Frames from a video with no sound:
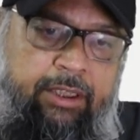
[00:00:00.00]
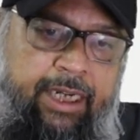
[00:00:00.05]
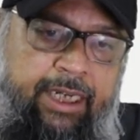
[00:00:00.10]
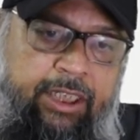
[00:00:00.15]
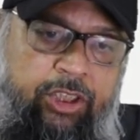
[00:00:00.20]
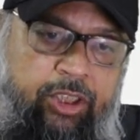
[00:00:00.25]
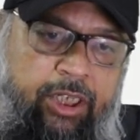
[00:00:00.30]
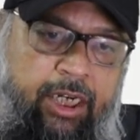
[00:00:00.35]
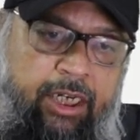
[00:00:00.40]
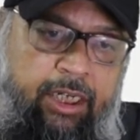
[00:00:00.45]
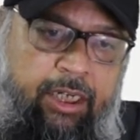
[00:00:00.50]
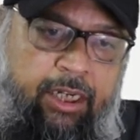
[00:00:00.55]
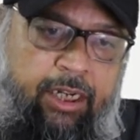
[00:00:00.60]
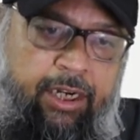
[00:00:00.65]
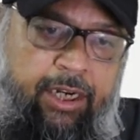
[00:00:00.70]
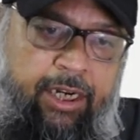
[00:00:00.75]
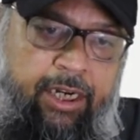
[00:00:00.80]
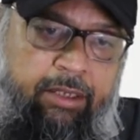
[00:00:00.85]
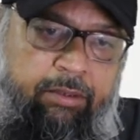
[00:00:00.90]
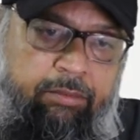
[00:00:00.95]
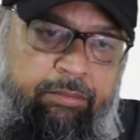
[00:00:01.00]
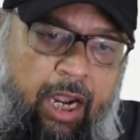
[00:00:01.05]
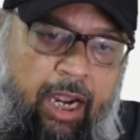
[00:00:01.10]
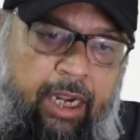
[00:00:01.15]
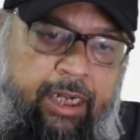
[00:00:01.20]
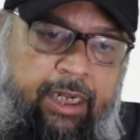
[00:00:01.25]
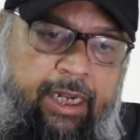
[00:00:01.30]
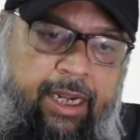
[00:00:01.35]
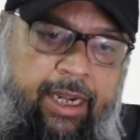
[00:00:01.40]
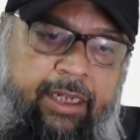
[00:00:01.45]
test category.
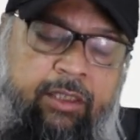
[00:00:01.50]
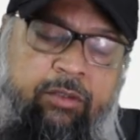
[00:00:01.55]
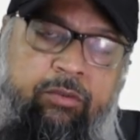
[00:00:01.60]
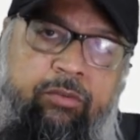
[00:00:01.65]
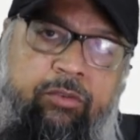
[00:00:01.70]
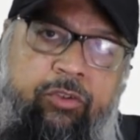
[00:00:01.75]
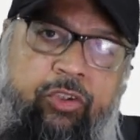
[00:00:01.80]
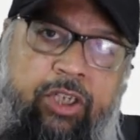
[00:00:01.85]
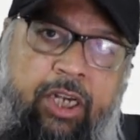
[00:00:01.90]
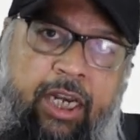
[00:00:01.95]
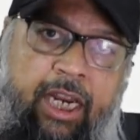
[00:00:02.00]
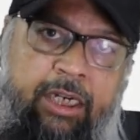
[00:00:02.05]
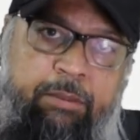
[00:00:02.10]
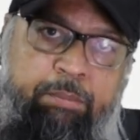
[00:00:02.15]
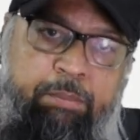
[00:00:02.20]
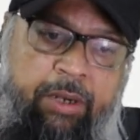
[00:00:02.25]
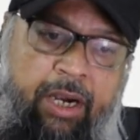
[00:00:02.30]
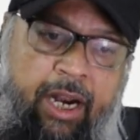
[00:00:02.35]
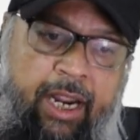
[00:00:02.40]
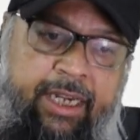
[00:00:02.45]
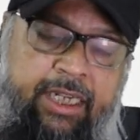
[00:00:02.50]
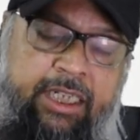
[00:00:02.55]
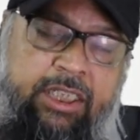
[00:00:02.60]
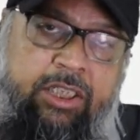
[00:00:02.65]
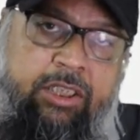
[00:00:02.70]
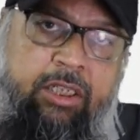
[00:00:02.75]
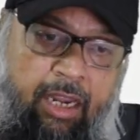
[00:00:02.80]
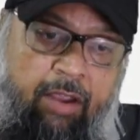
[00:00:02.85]
I can select price,